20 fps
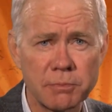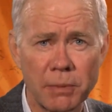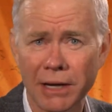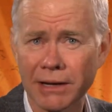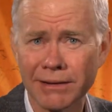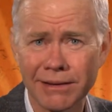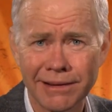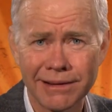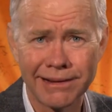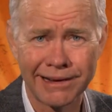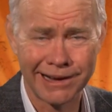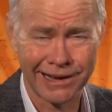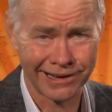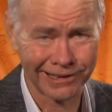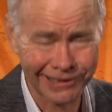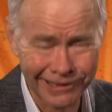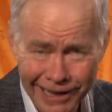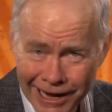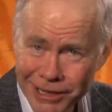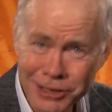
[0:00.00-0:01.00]
but
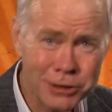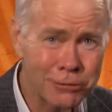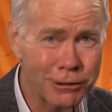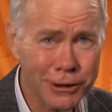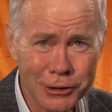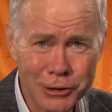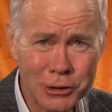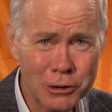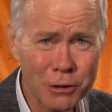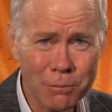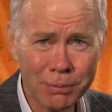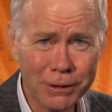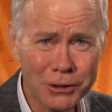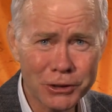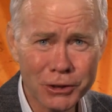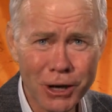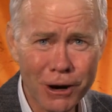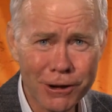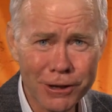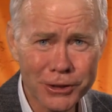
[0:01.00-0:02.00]
electric
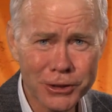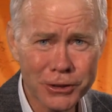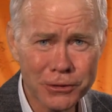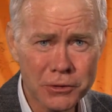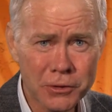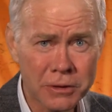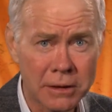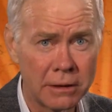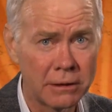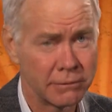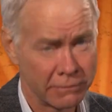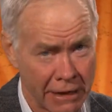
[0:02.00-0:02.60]
superchargers?